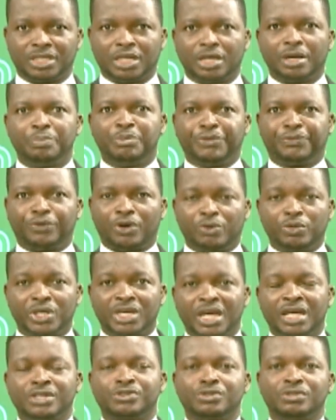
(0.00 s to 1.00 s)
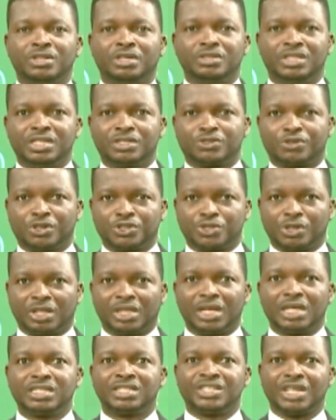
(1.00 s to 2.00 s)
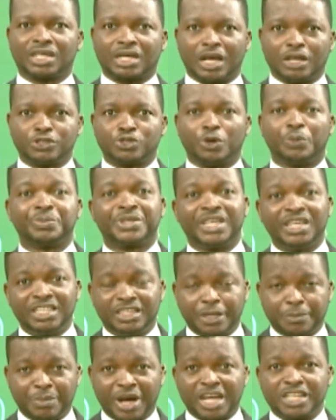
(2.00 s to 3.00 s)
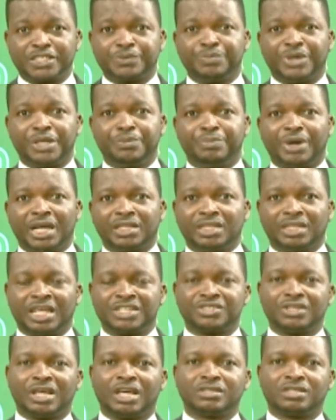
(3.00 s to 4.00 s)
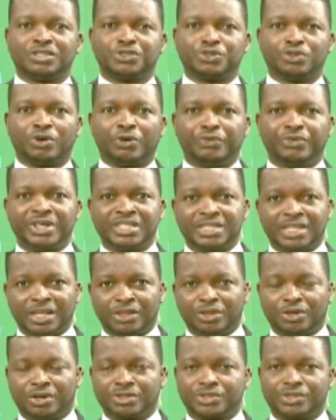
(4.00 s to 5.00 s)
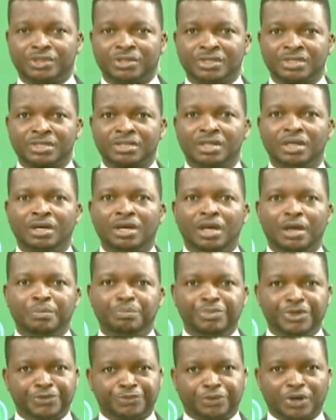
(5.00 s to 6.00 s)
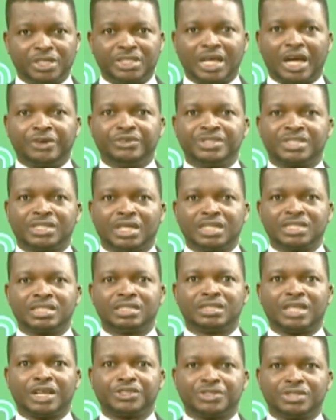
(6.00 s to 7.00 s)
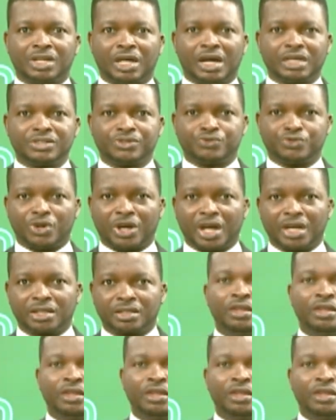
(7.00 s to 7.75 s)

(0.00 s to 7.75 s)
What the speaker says: Before we get into the discussion, let's check out some key demands made by the National Association of Resident Doctors before their recent national strike.